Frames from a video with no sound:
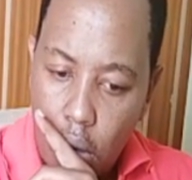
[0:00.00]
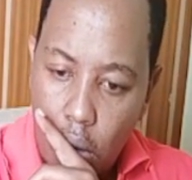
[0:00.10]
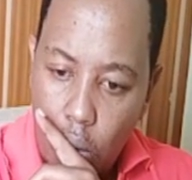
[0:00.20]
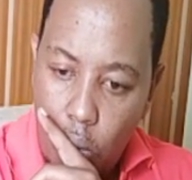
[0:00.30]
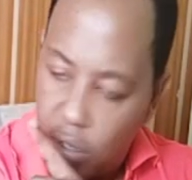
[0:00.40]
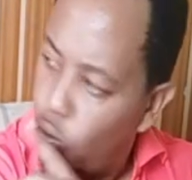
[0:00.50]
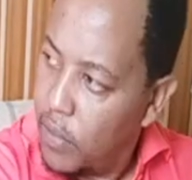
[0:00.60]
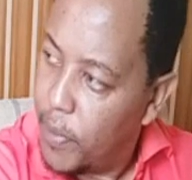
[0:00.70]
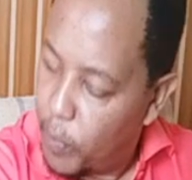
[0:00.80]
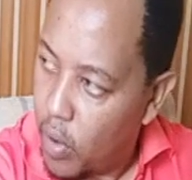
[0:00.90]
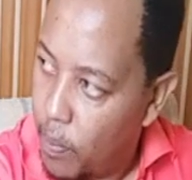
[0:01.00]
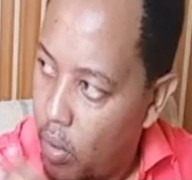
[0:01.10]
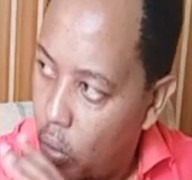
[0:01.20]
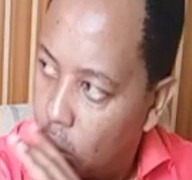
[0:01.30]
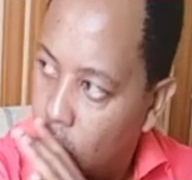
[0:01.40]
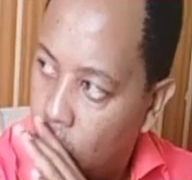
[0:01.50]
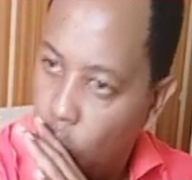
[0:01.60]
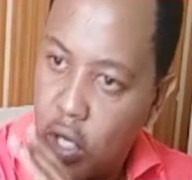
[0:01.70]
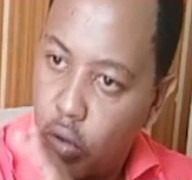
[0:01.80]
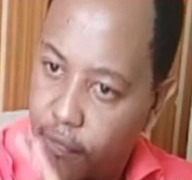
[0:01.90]
when people are broke,
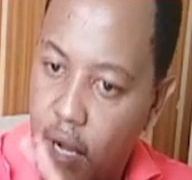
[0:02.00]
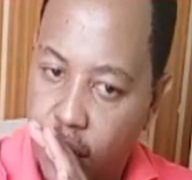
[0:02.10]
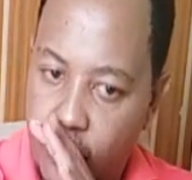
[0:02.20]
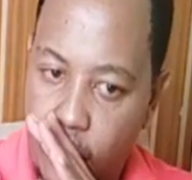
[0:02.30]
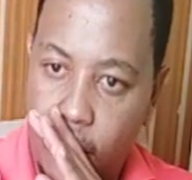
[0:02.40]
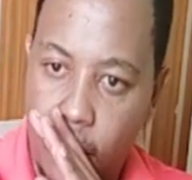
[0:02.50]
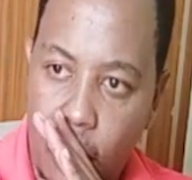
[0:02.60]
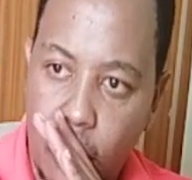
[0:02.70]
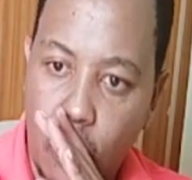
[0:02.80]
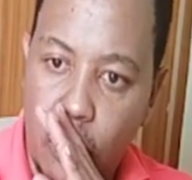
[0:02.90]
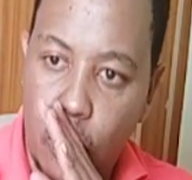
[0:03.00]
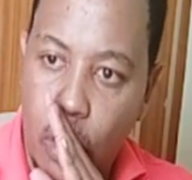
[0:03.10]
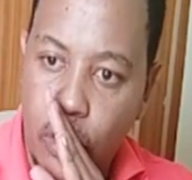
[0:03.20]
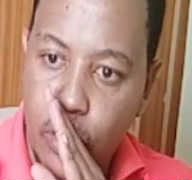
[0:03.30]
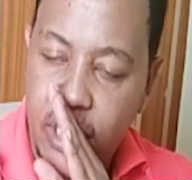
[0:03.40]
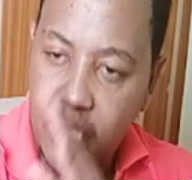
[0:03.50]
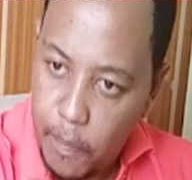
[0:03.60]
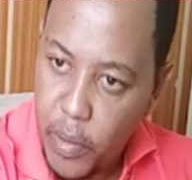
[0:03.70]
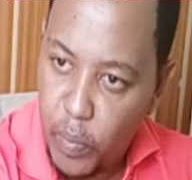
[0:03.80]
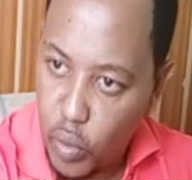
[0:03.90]
when you have nothing and you see
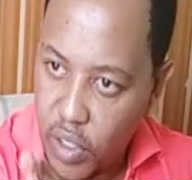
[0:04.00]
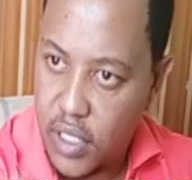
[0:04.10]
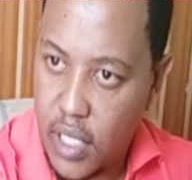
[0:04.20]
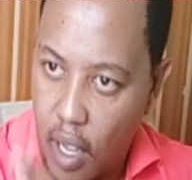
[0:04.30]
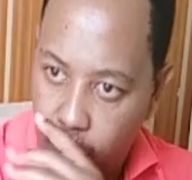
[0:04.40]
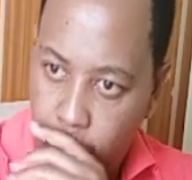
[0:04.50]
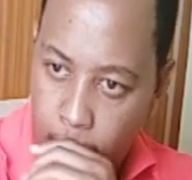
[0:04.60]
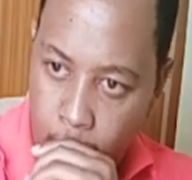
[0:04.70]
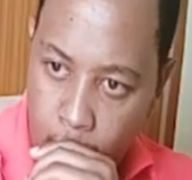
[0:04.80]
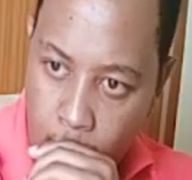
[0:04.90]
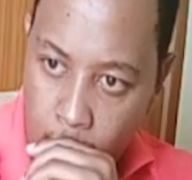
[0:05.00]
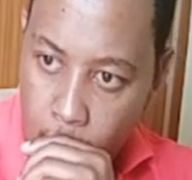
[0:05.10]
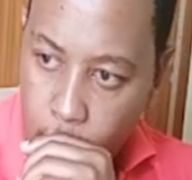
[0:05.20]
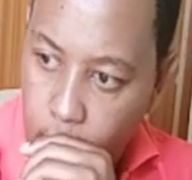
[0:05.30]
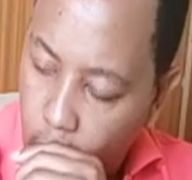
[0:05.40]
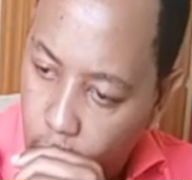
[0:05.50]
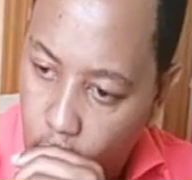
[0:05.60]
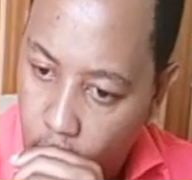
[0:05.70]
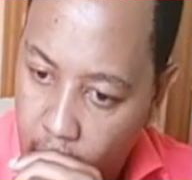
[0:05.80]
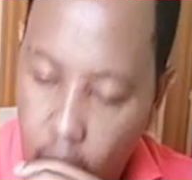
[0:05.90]
people with stuff. You know, you
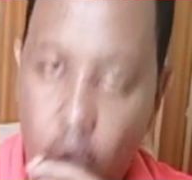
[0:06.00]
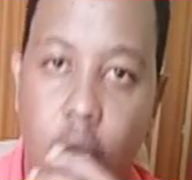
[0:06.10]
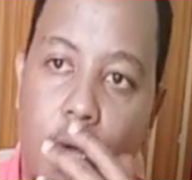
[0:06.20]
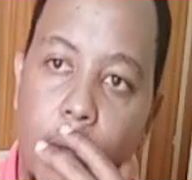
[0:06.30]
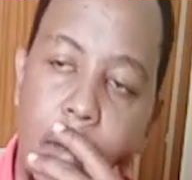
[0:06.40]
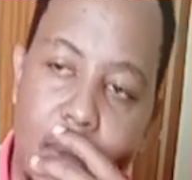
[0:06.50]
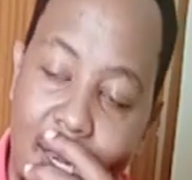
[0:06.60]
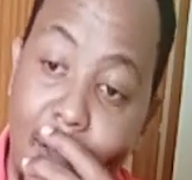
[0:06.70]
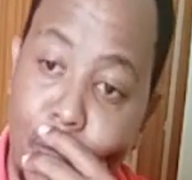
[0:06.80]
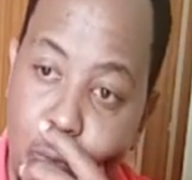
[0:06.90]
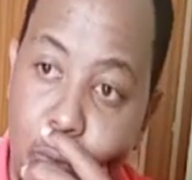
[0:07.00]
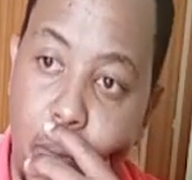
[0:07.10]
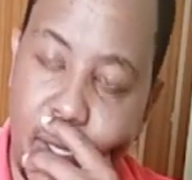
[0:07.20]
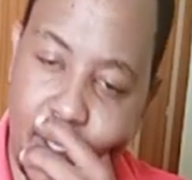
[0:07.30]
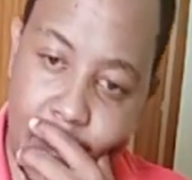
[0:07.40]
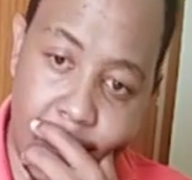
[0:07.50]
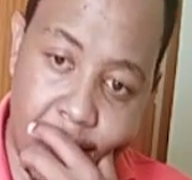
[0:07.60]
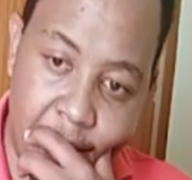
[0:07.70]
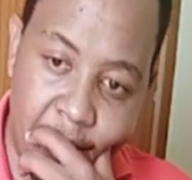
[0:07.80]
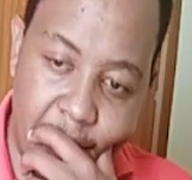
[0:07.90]
go like, okay, hey, my life would be better
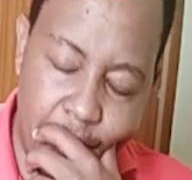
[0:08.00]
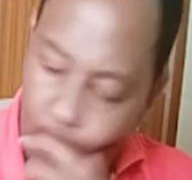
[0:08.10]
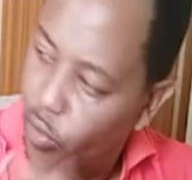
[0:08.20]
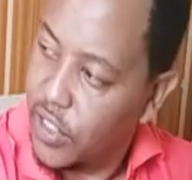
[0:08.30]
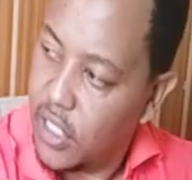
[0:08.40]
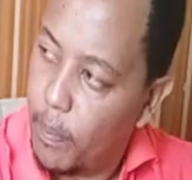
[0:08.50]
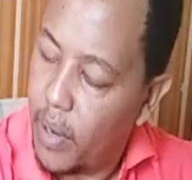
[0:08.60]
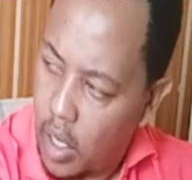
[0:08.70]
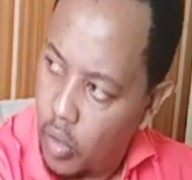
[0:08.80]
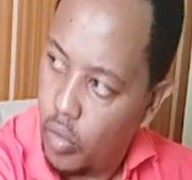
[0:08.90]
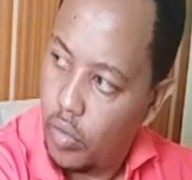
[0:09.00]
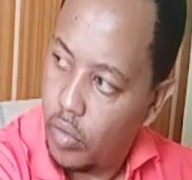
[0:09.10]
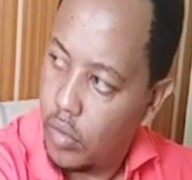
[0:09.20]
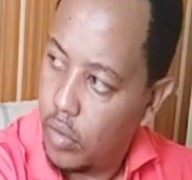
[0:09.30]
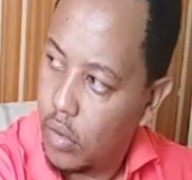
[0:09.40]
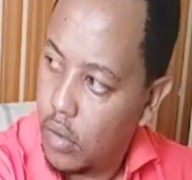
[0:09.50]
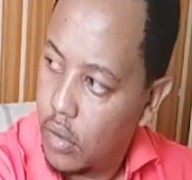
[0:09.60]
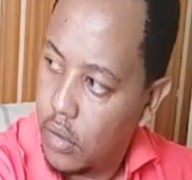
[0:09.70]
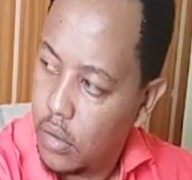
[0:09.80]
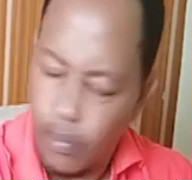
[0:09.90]
if I was in a problem.
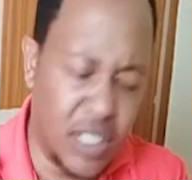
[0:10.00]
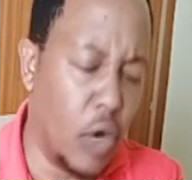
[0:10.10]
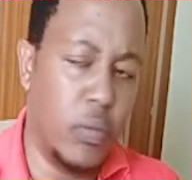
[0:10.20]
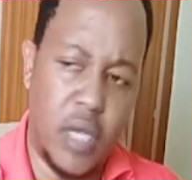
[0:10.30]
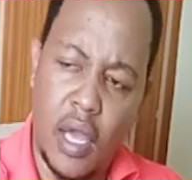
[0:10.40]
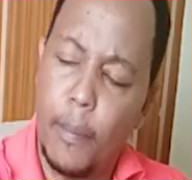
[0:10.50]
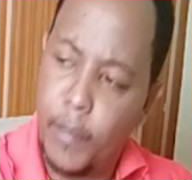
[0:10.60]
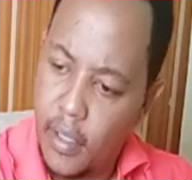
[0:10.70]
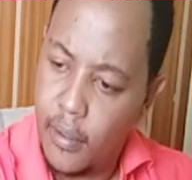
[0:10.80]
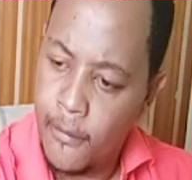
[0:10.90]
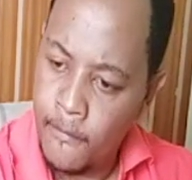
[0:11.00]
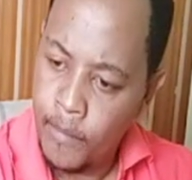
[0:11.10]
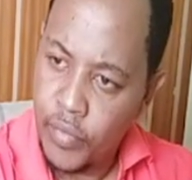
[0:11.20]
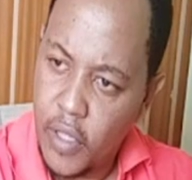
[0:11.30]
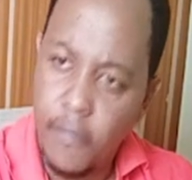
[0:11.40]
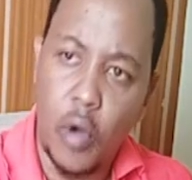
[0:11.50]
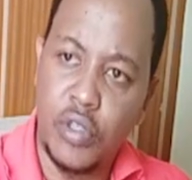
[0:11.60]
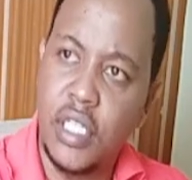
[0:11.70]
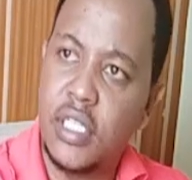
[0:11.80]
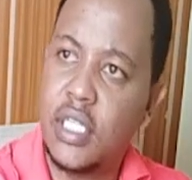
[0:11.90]
Mase would be happier. If I
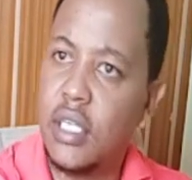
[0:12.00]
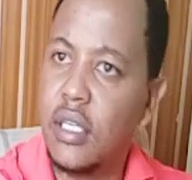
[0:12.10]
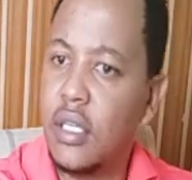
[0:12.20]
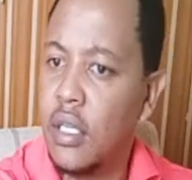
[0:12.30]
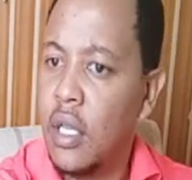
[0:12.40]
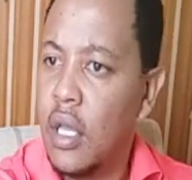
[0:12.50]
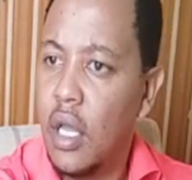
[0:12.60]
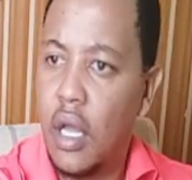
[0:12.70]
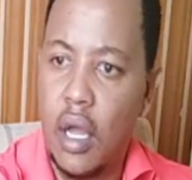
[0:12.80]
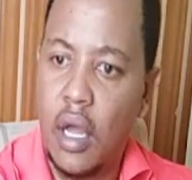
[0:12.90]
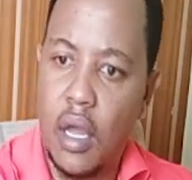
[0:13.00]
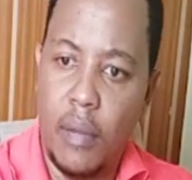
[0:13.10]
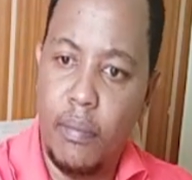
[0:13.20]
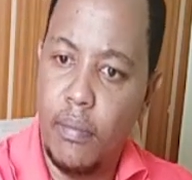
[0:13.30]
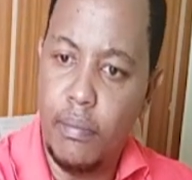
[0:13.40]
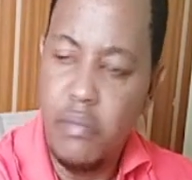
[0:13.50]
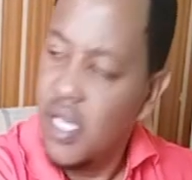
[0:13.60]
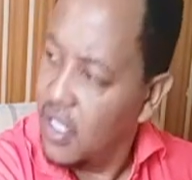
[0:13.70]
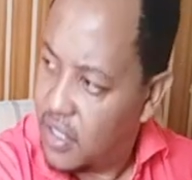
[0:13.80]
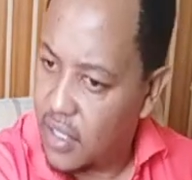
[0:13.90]
was eating
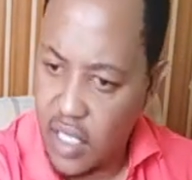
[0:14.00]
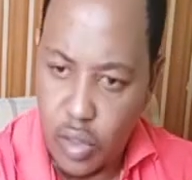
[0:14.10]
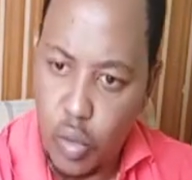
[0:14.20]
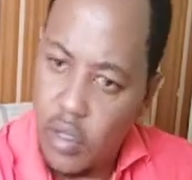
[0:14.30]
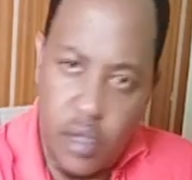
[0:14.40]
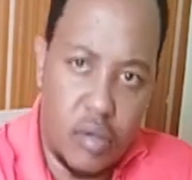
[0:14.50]
meat, that's worth